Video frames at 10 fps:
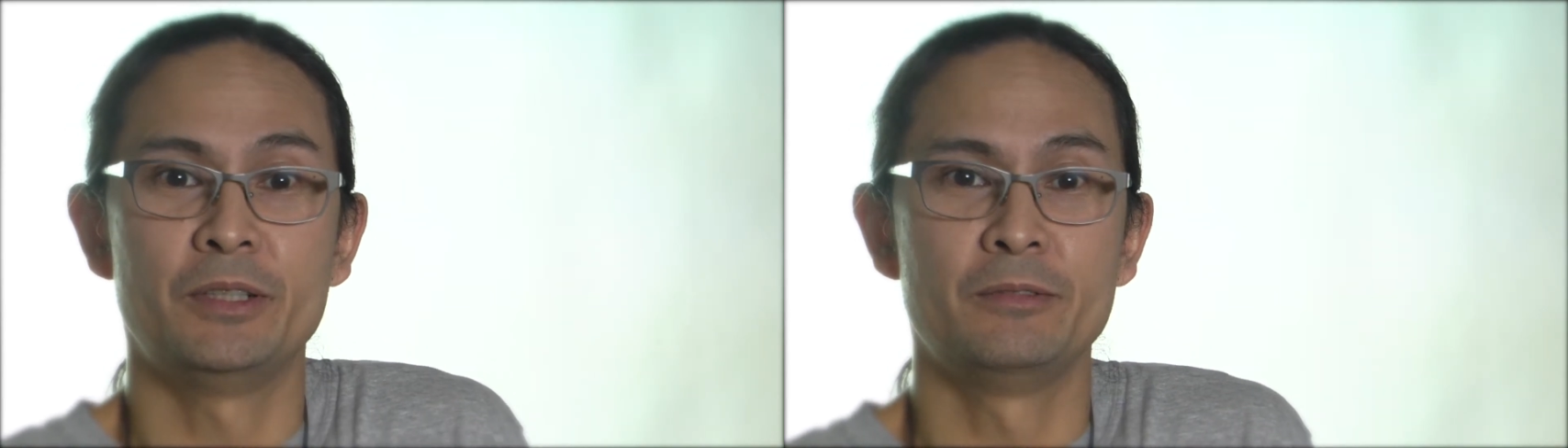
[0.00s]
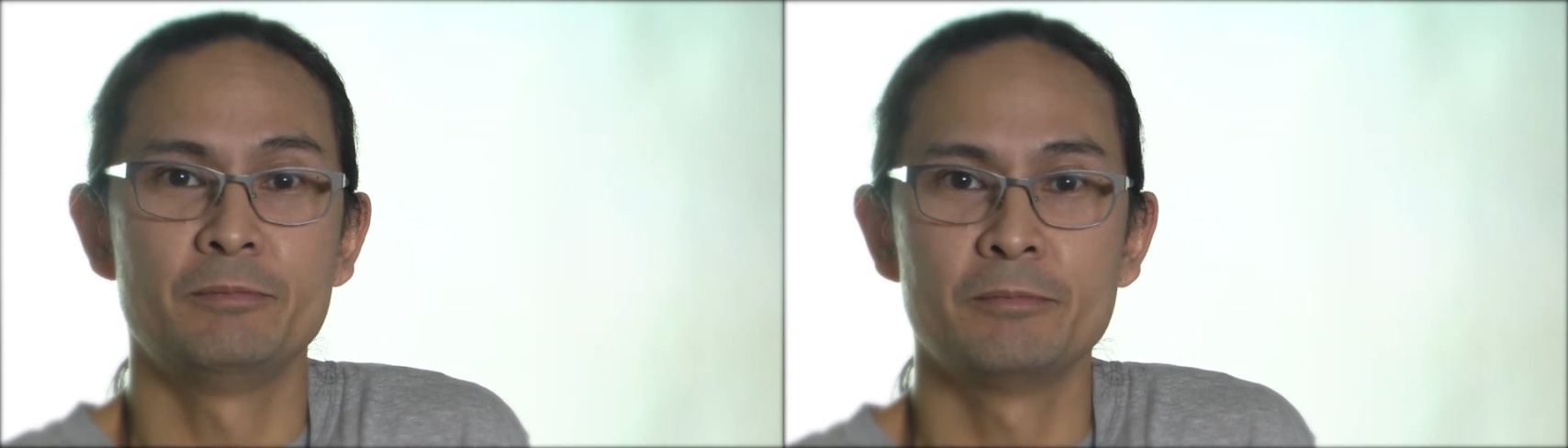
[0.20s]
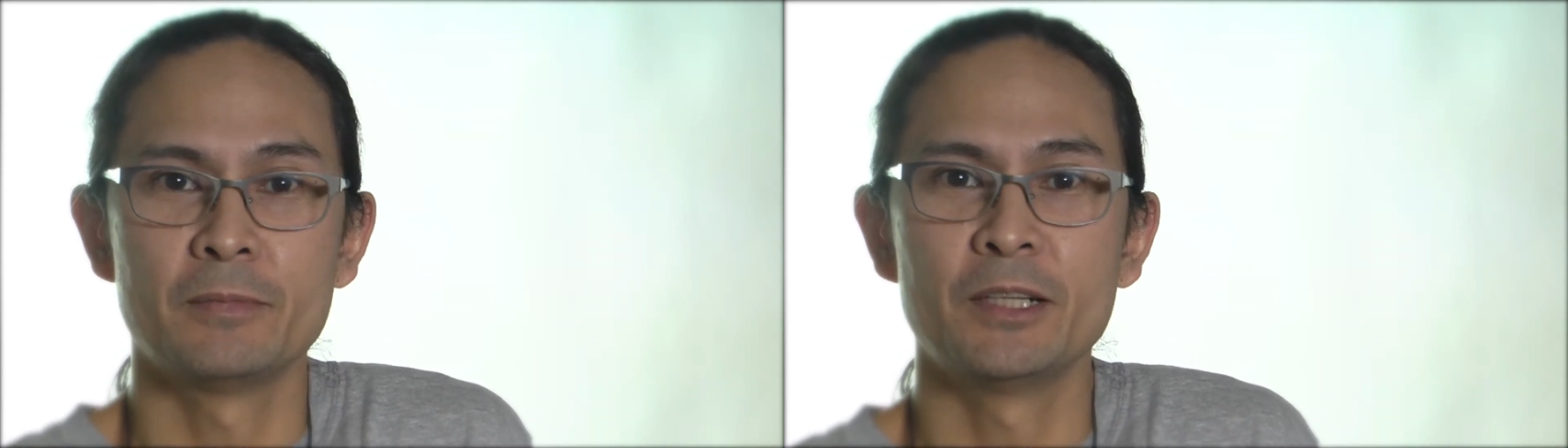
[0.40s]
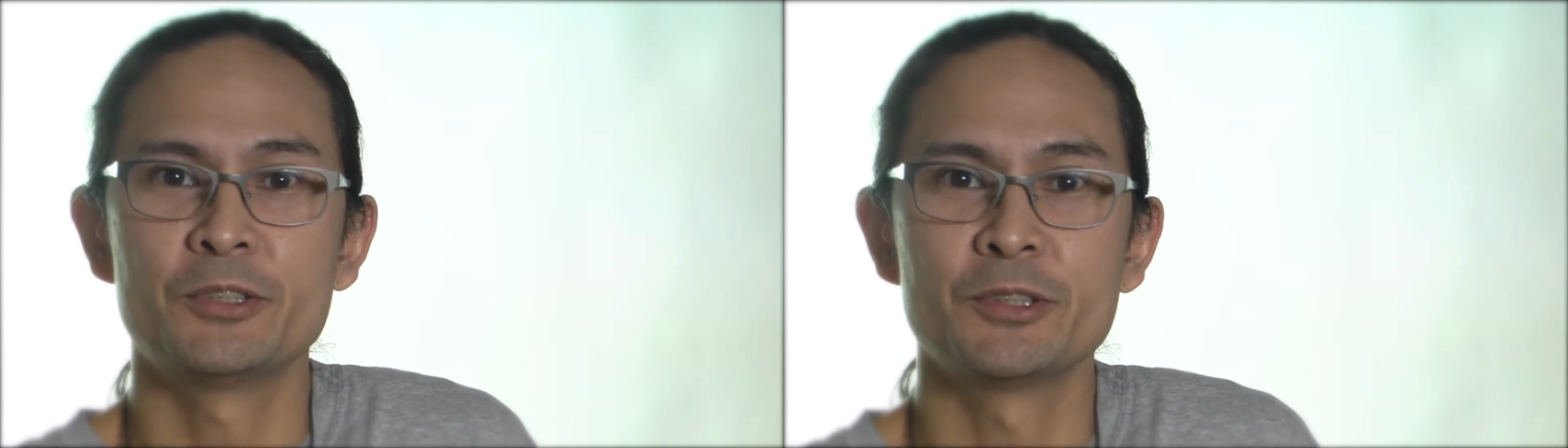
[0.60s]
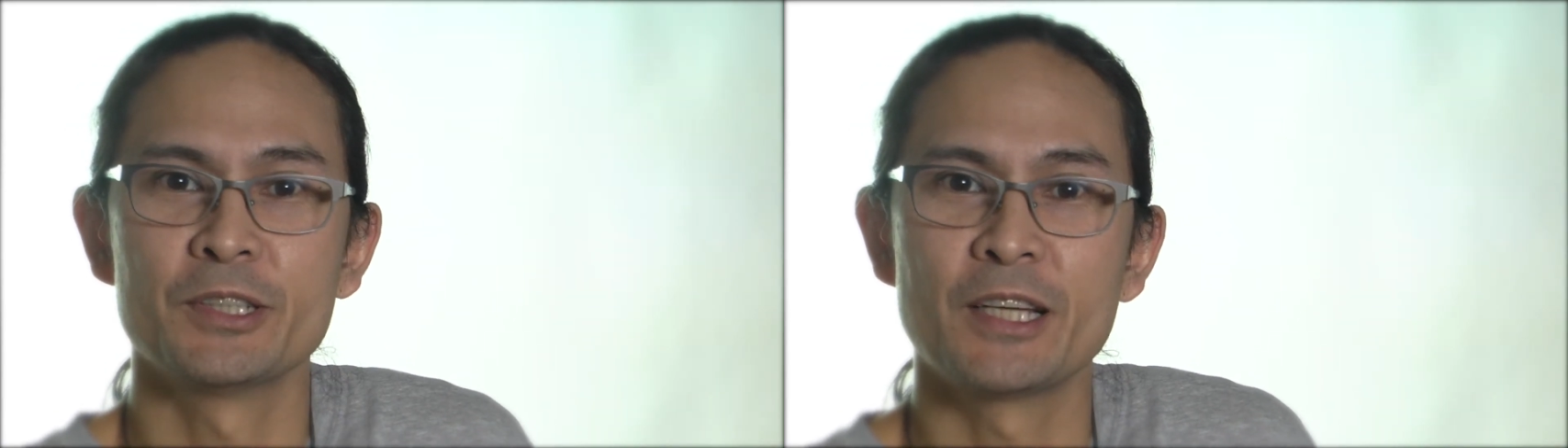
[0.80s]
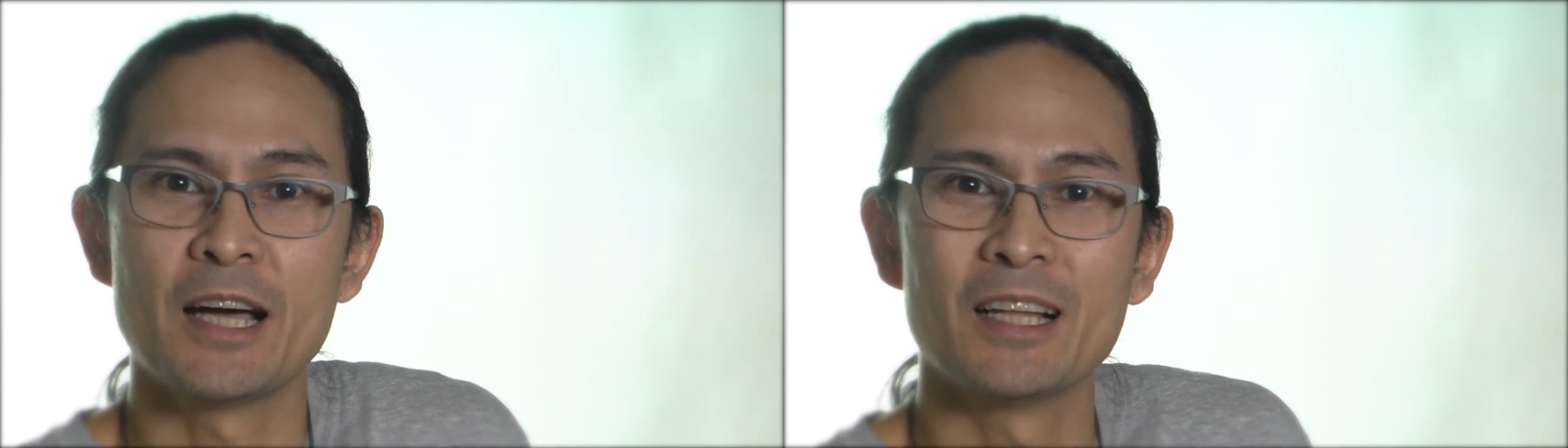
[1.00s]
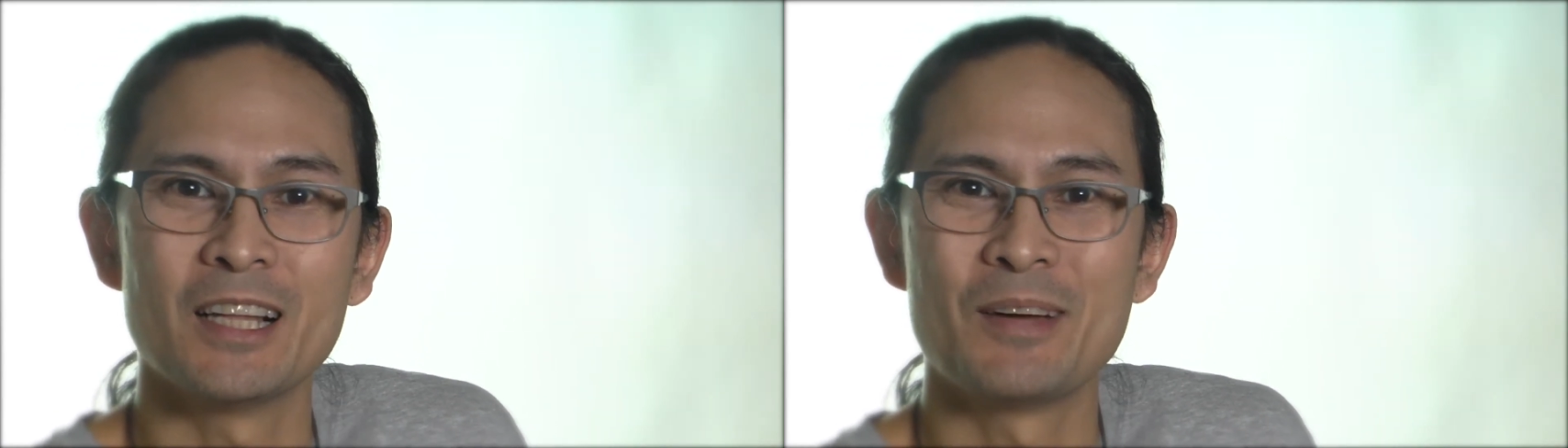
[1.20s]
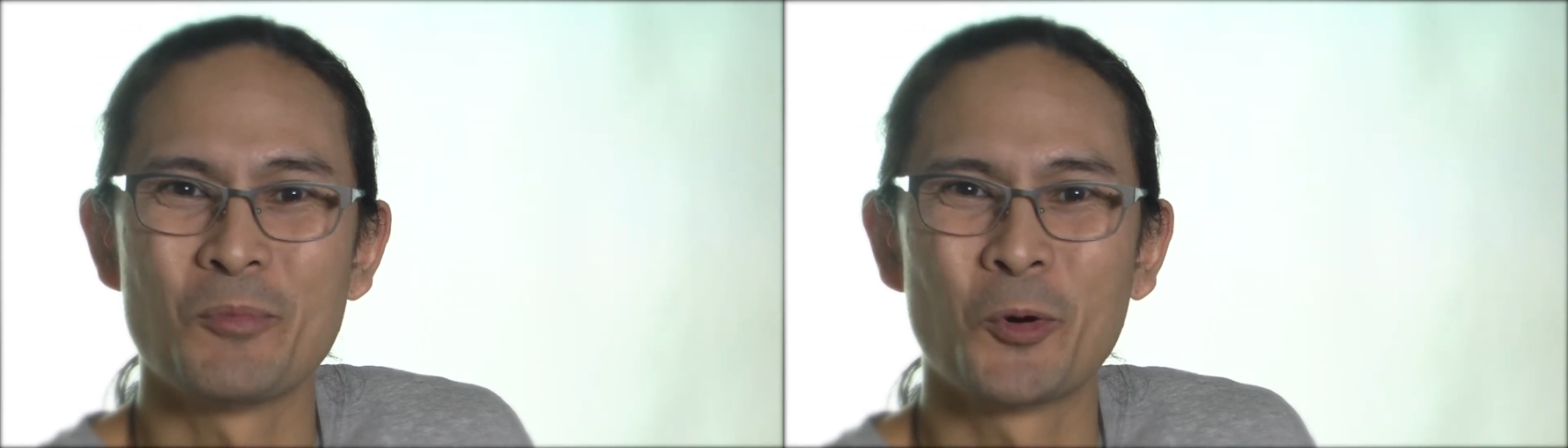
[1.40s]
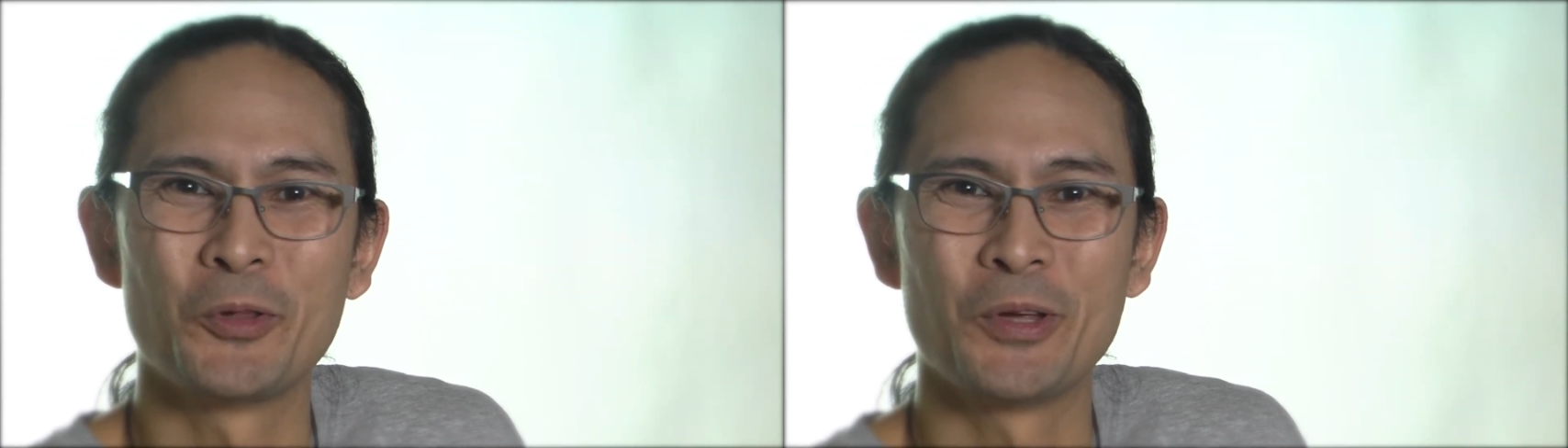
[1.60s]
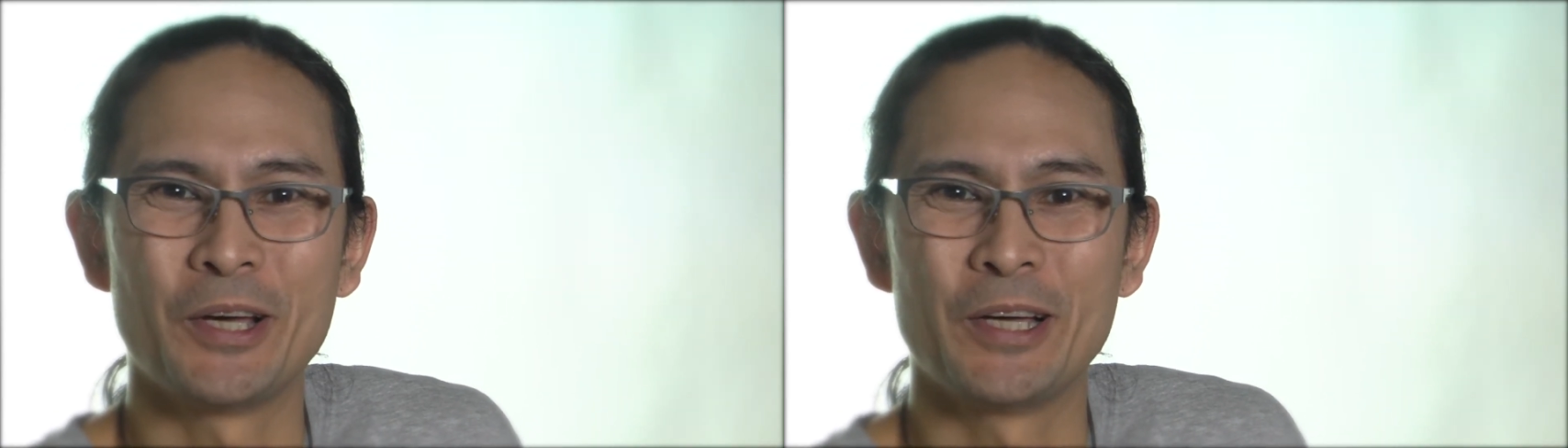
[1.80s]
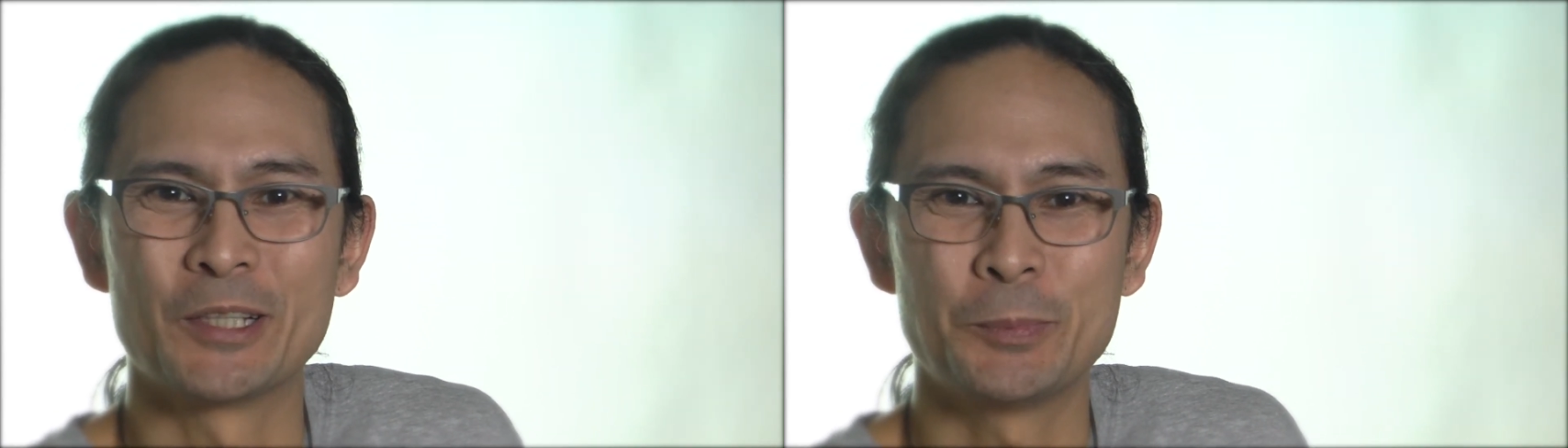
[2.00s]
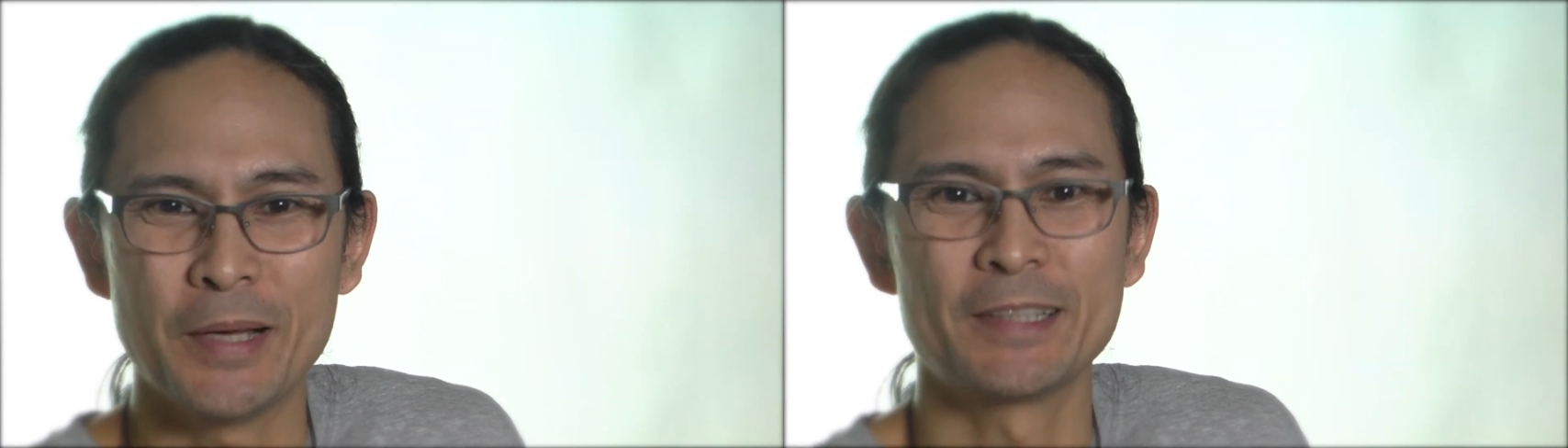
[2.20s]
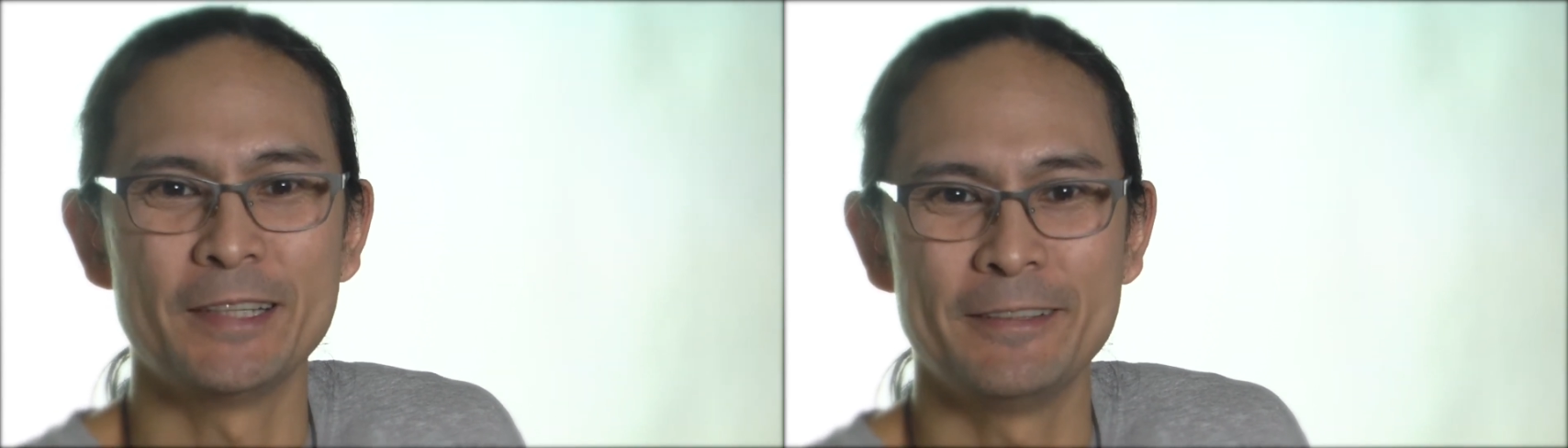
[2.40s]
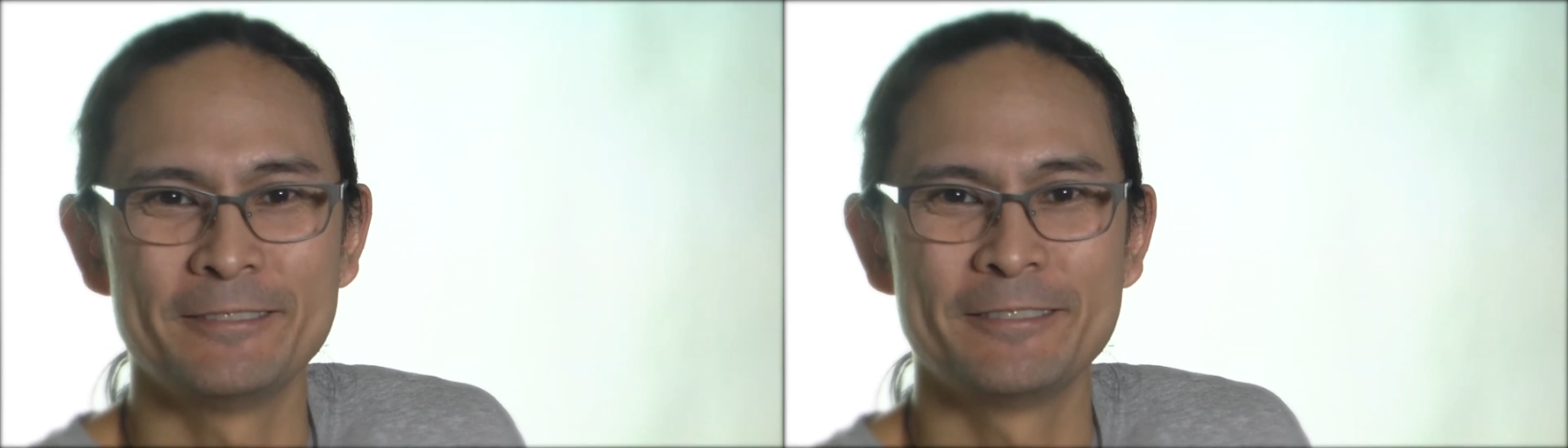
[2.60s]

and I certainly got a lot more than I expected.